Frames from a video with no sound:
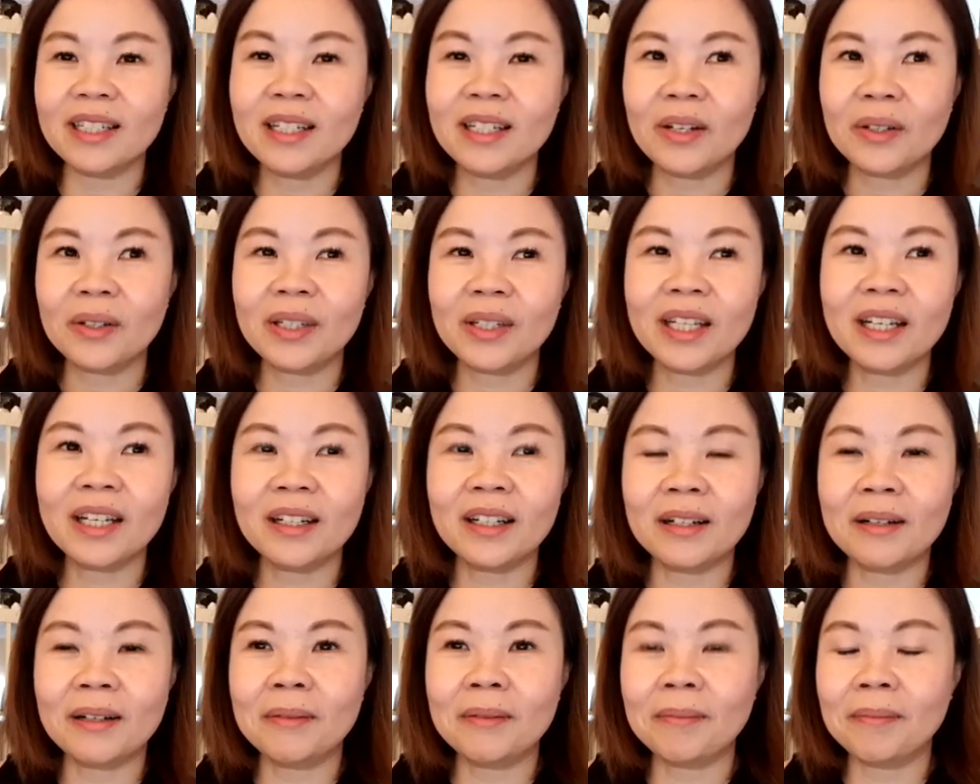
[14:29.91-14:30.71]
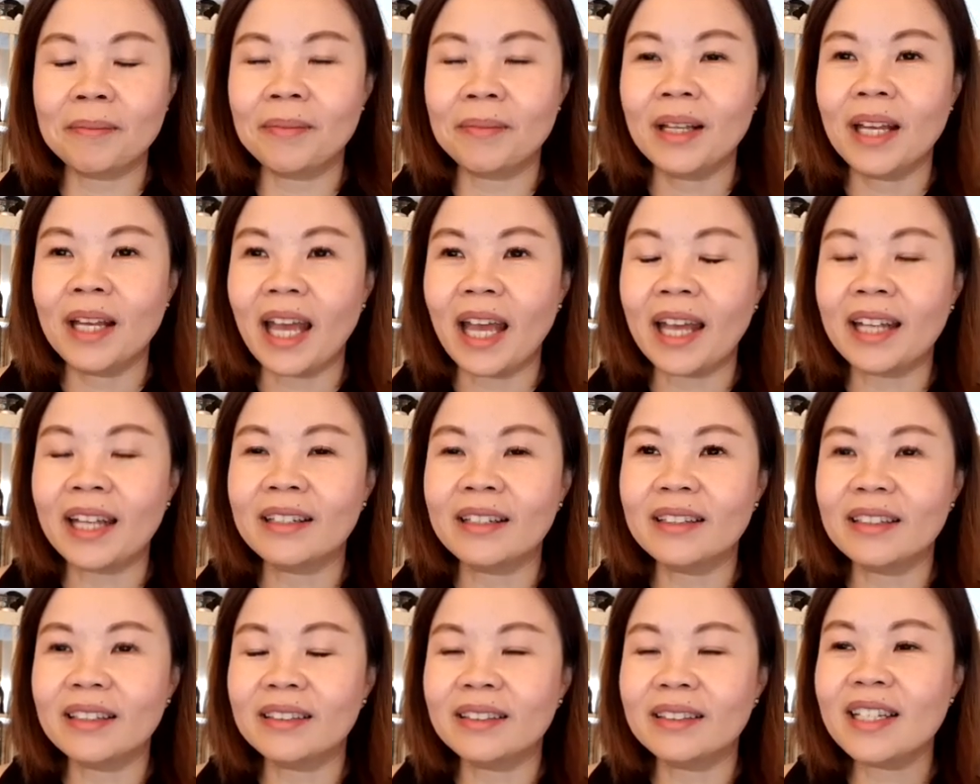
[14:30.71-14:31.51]
Okay, and
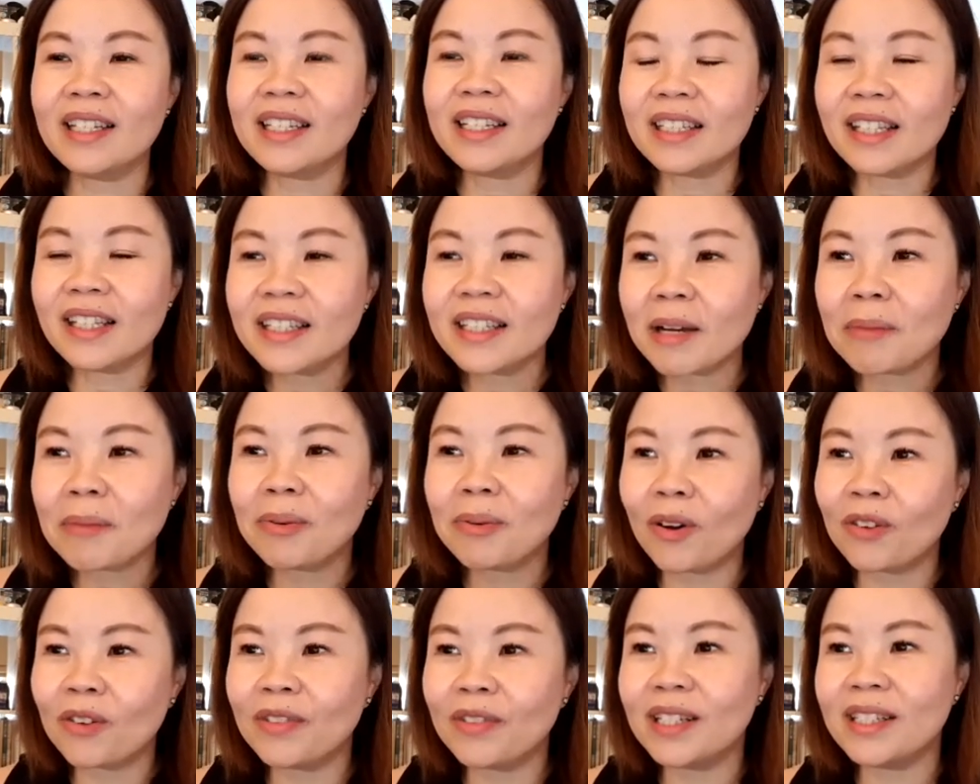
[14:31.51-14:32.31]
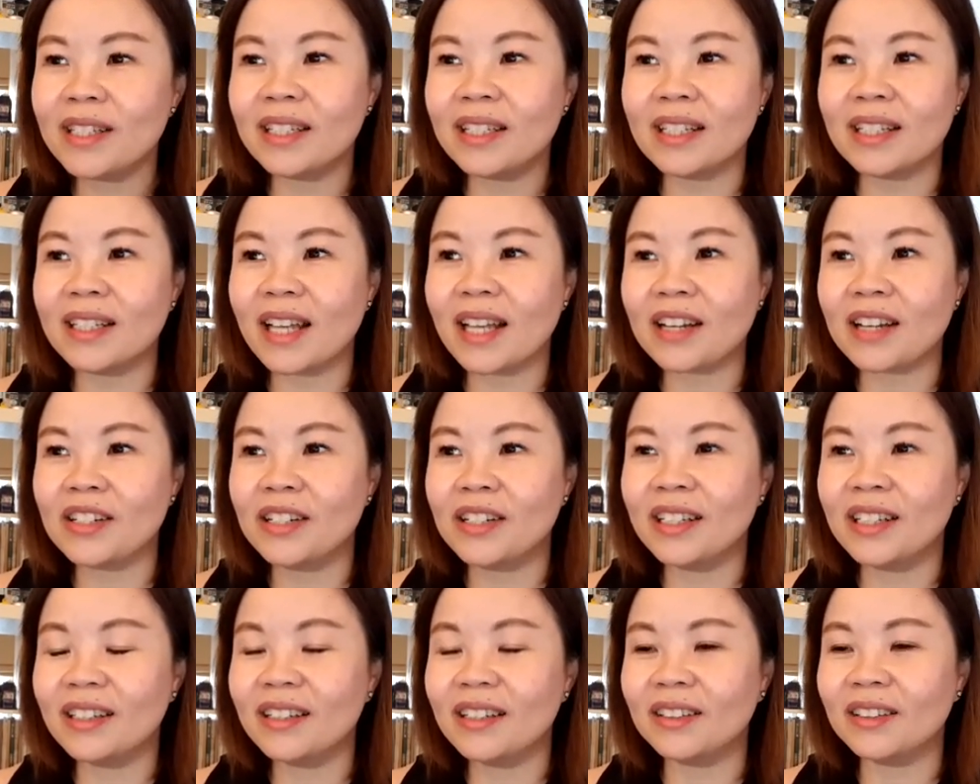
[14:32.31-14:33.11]
this Zhejiang province is
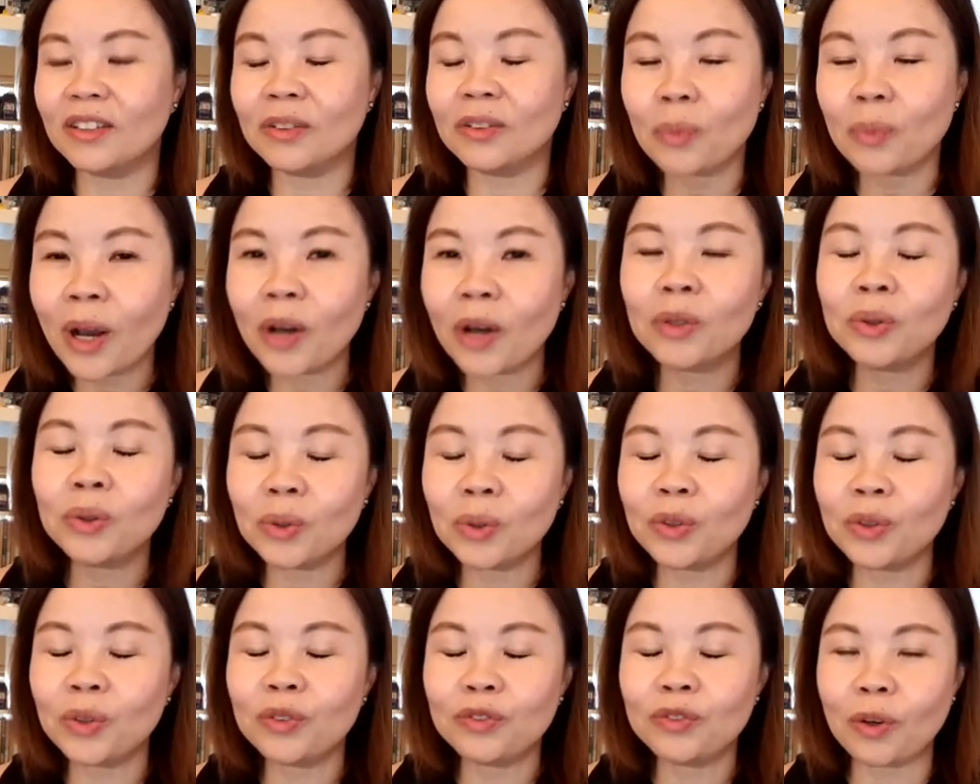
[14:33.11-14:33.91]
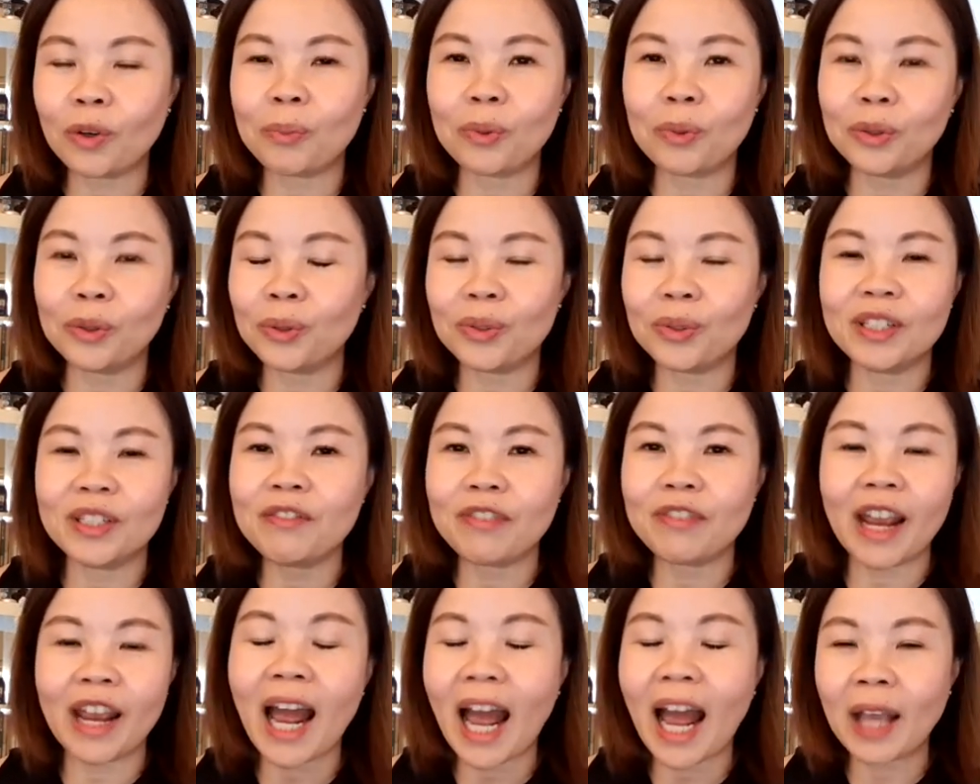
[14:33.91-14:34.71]
actually well known for producing very
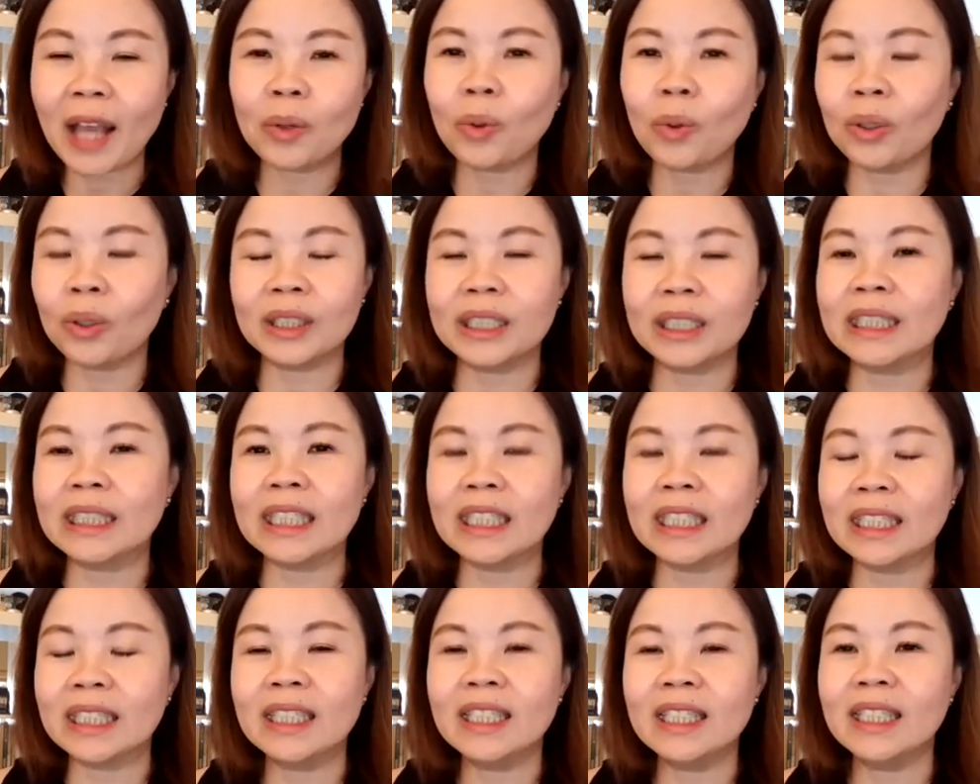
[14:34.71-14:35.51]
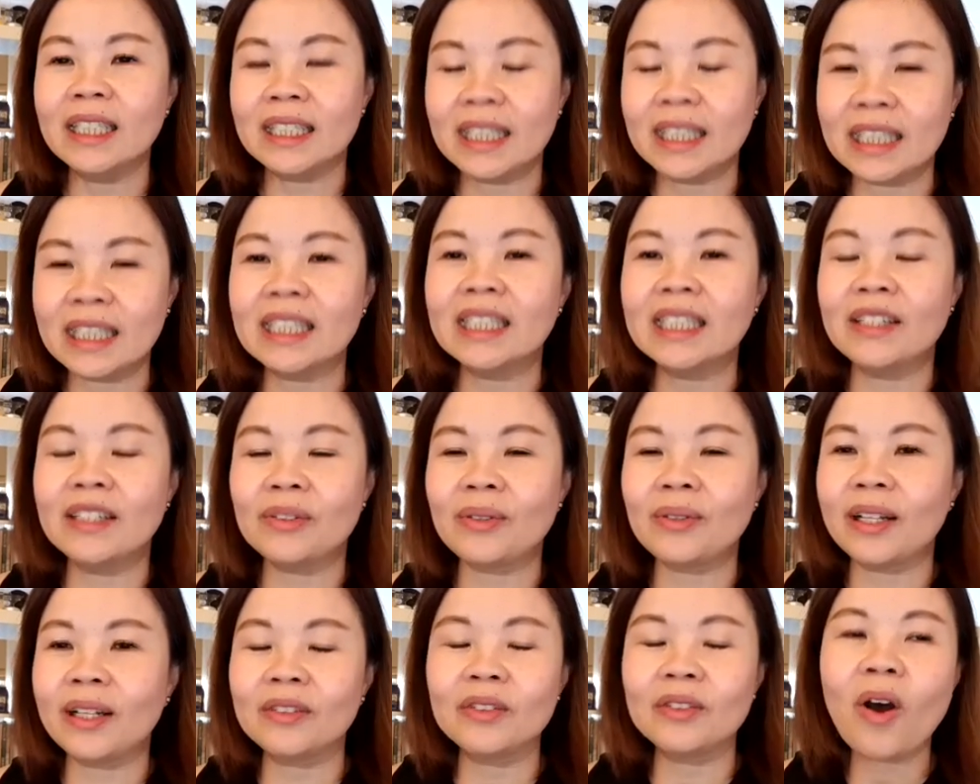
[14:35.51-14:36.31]
high quality tea leaves.
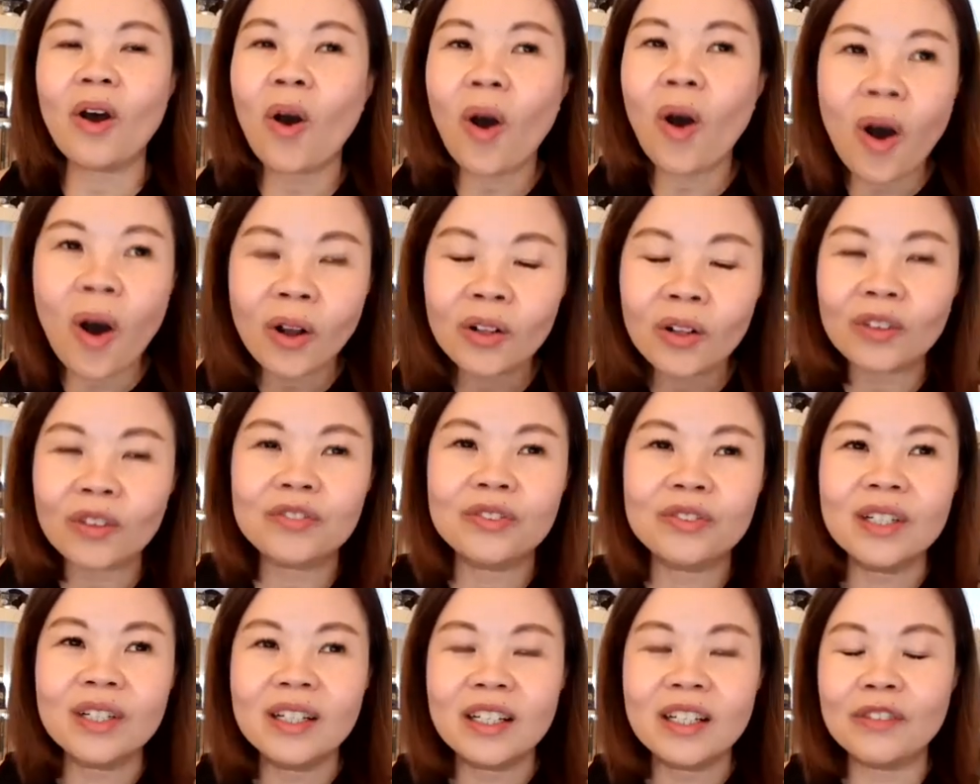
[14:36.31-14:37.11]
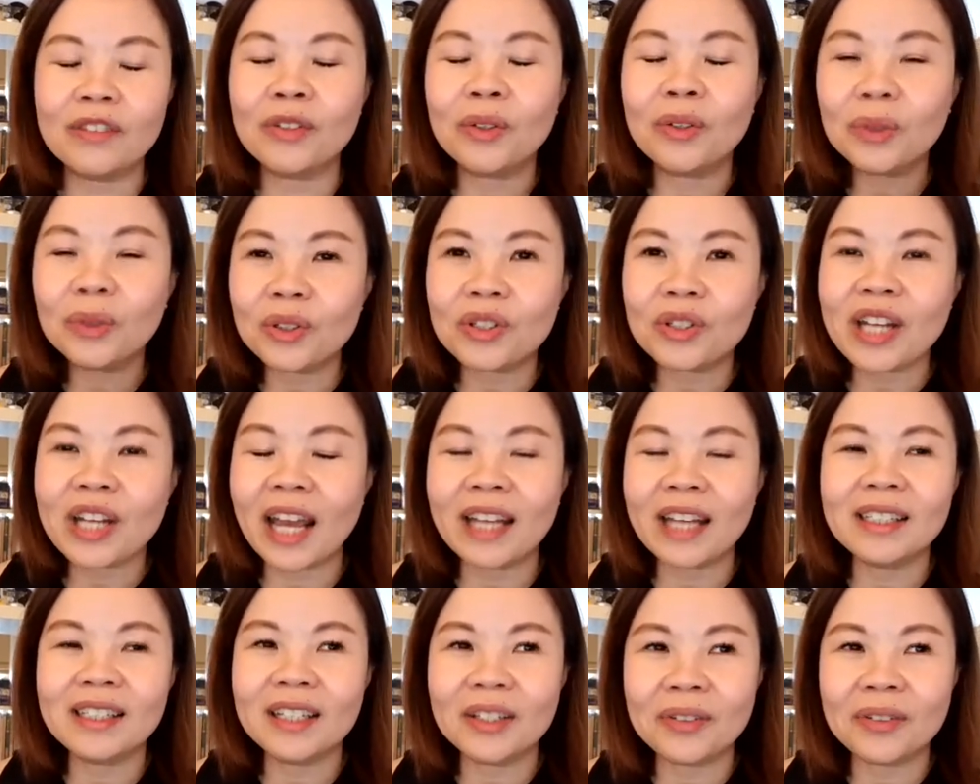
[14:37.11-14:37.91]
If you go to
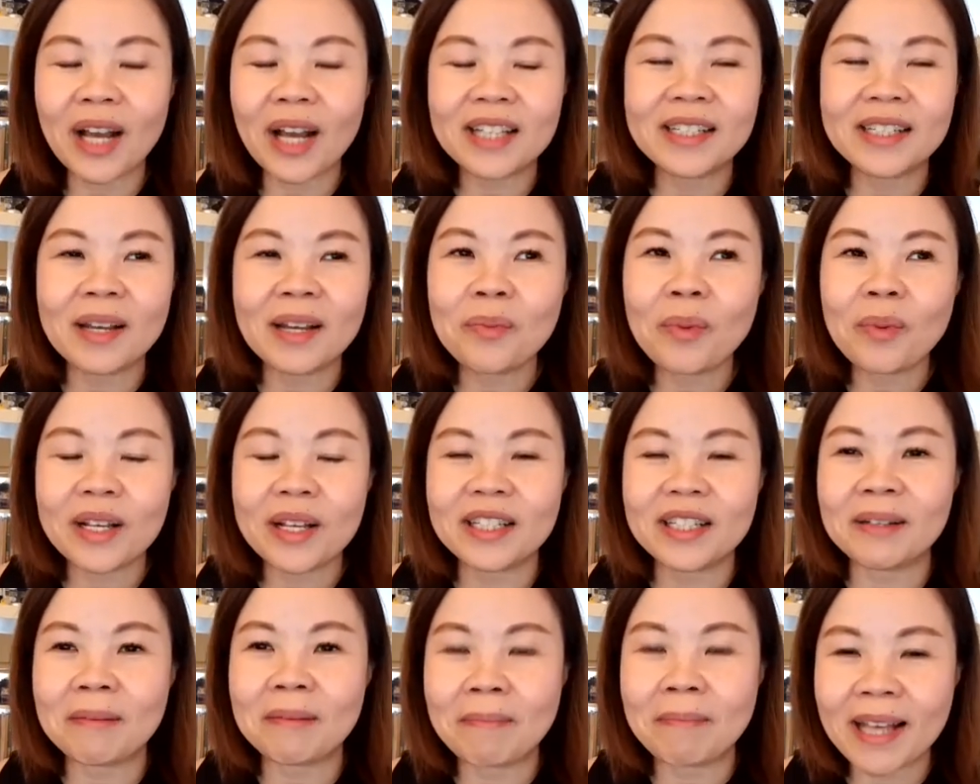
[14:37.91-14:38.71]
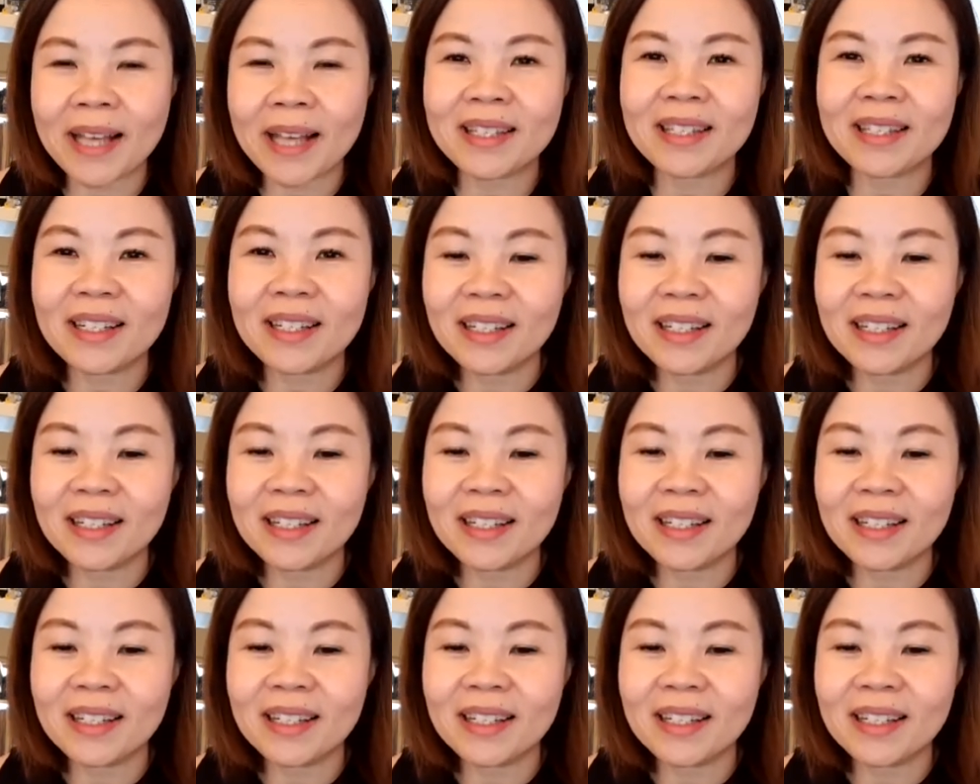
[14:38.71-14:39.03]
China, you ask them what's the best